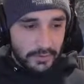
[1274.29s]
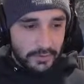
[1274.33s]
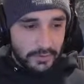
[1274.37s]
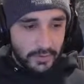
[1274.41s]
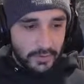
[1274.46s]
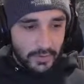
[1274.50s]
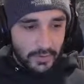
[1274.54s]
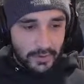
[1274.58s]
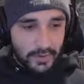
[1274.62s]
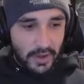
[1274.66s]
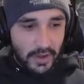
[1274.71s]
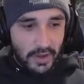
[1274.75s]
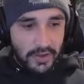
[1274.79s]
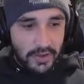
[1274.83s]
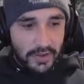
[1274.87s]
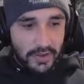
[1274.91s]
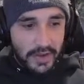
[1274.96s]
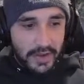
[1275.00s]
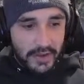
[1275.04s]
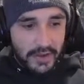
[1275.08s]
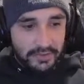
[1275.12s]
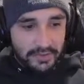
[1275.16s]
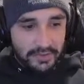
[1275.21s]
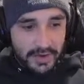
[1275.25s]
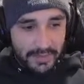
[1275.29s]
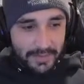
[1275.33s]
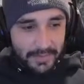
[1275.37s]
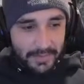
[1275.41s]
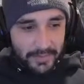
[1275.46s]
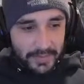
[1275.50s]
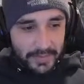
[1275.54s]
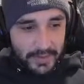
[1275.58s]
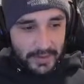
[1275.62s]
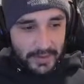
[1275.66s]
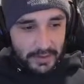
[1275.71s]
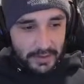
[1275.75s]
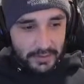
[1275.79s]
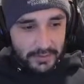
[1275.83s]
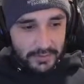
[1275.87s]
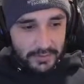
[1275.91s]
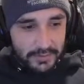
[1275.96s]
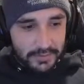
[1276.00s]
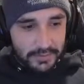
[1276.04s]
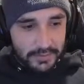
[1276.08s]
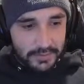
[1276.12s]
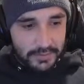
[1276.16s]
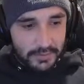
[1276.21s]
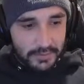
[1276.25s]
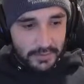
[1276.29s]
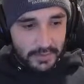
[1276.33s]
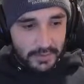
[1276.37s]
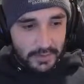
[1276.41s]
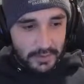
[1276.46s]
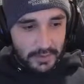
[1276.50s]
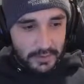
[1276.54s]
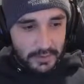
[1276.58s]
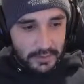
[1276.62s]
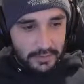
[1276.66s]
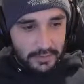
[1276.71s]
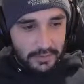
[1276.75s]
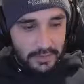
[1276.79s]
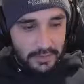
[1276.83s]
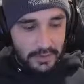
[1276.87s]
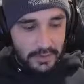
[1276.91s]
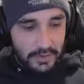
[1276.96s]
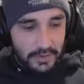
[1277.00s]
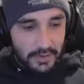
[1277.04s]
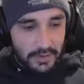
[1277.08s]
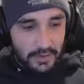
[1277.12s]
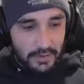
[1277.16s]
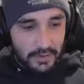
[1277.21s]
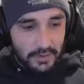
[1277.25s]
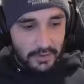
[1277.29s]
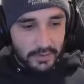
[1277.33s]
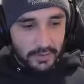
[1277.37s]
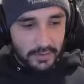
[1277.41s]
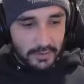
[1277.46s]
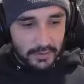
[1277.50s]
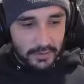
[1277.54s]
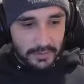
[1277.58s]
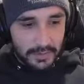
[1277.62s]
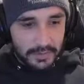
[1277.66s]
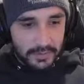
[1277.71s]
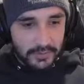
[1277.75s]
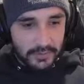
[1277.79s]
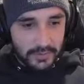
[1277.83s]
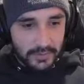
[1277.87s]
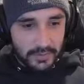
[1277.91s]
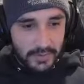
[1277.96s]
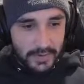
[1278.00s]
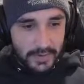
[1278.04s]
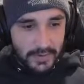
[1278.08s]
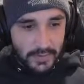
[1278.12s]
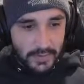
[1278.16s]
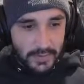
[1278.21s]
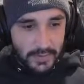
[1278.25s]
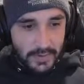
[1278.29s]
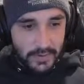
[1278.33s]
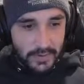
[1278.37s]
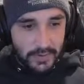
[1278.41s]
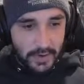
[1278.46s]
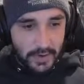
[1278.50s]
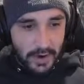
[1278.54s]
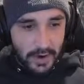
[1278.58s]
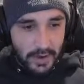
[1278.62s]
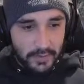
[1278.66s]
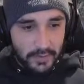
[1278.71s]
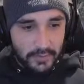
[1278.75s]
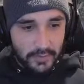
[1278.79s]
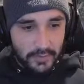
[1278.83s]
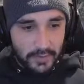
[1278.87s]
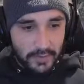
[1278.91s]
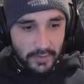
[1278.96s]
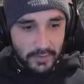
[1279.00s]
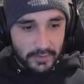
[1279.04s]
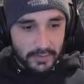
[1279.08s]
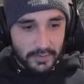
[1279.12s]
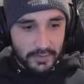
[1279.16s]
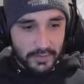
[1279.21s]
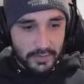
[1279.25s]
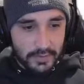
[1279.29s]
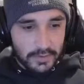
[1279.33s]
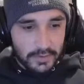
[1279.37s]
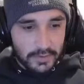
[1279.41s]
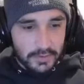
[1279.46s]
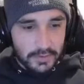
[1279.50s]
So we taught you guys a couple things in this video. Let's make sure we have a P drive first.